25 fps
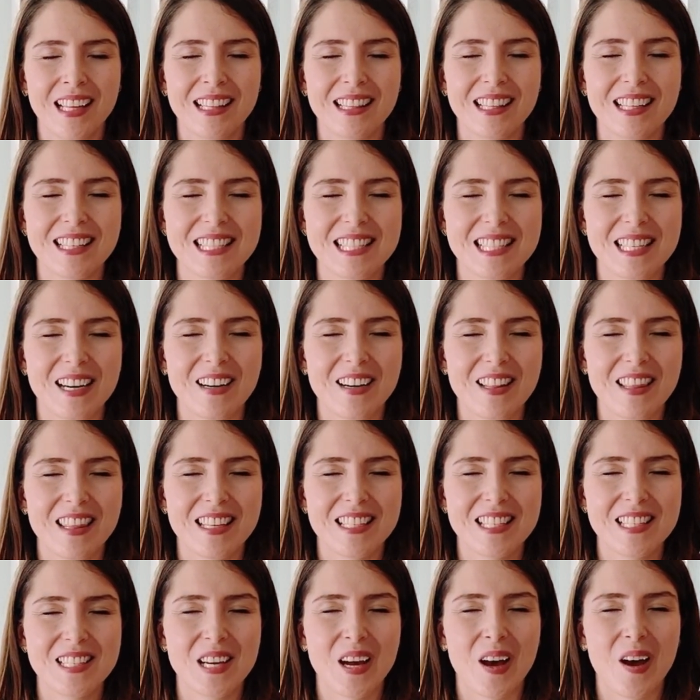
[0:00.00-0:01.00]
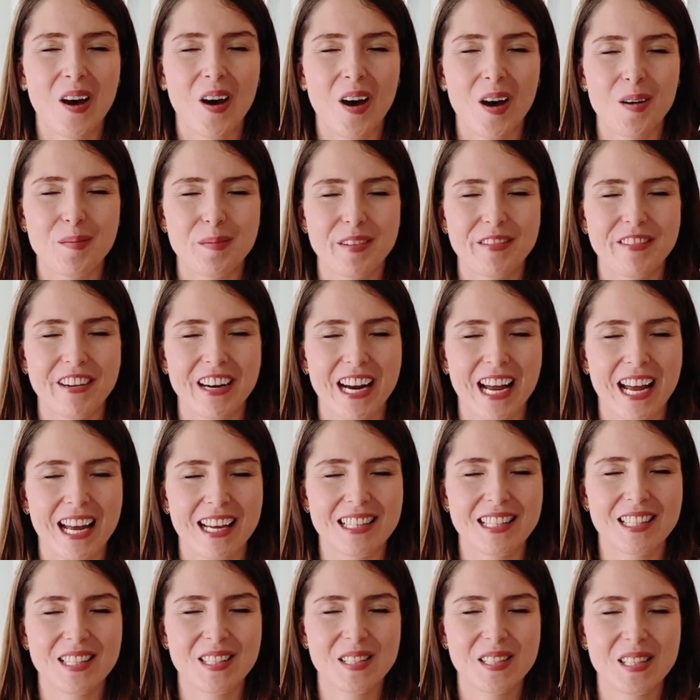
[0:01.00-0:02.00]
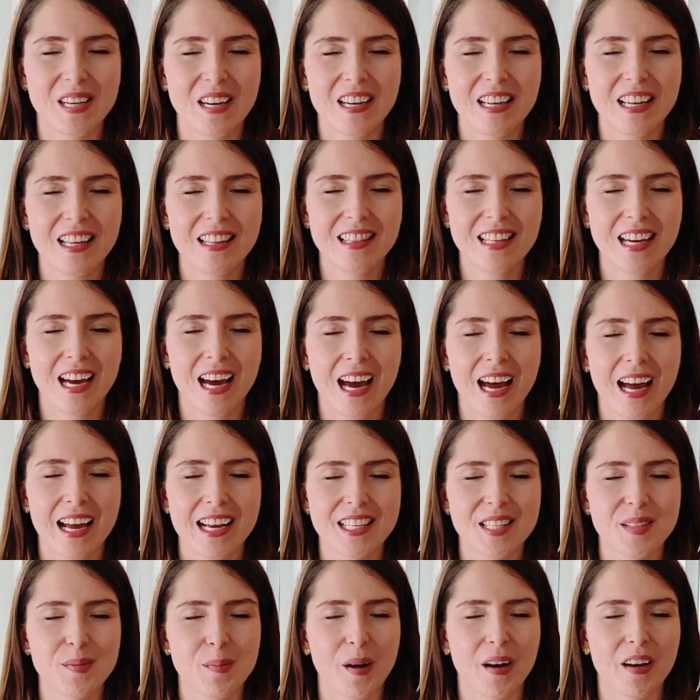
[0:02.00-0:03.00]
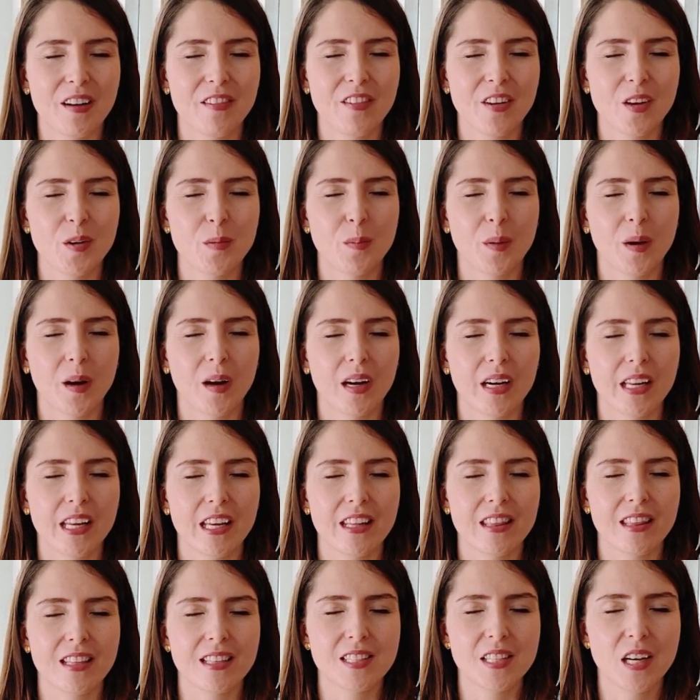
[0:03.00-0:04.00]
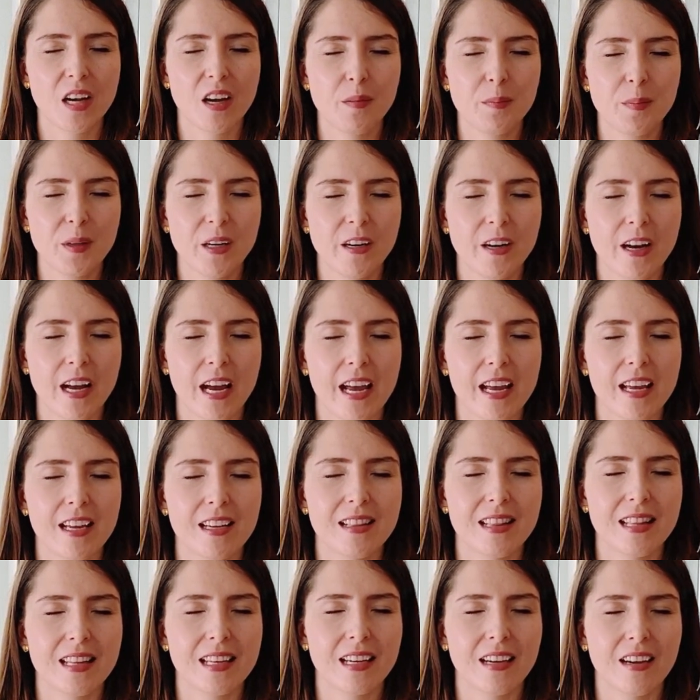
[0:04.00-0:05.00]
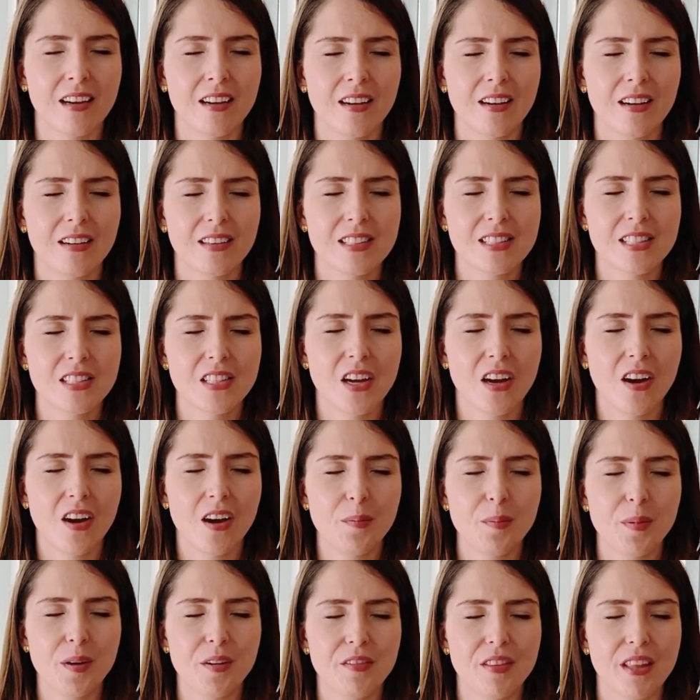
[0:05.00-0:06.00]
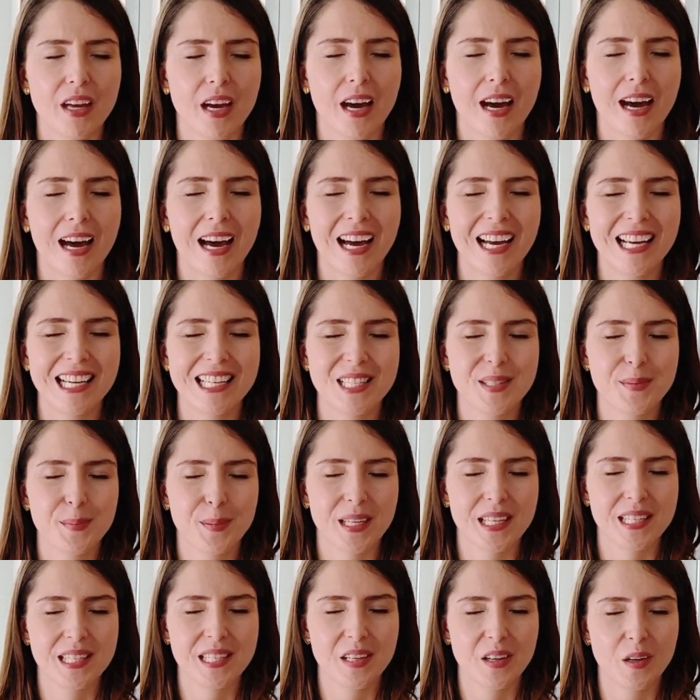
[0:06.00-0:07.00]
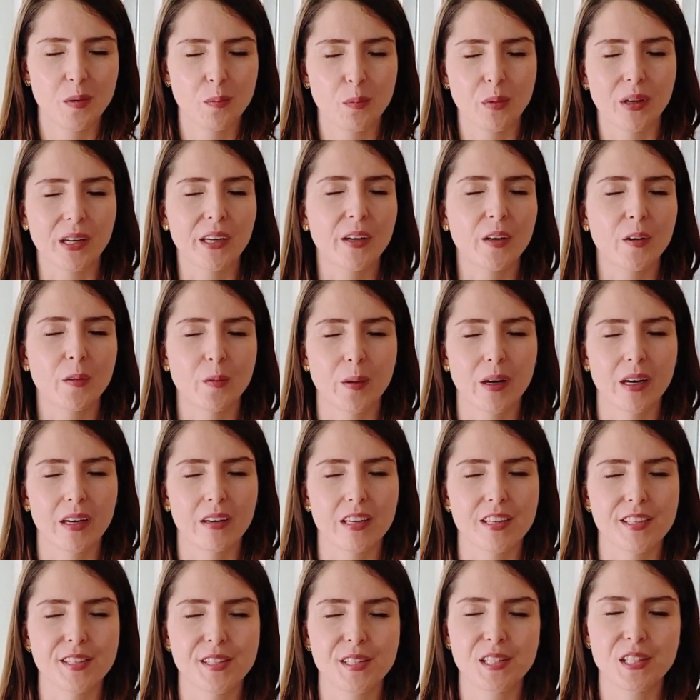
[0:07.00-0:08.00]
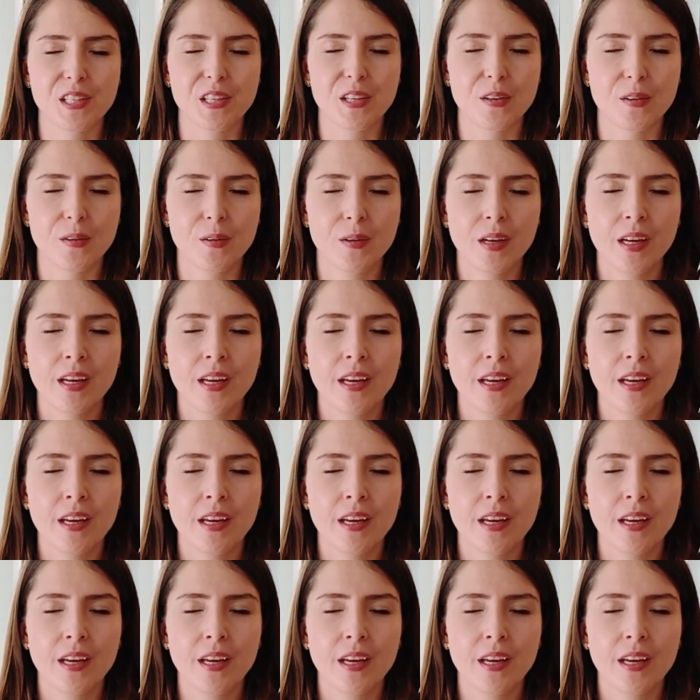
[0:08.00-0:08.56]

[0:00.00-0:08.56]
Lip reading: Let's start at the top of our head. So starting at the highest part of your body, the top of your head, the top of the highest place you can bring your awareness to.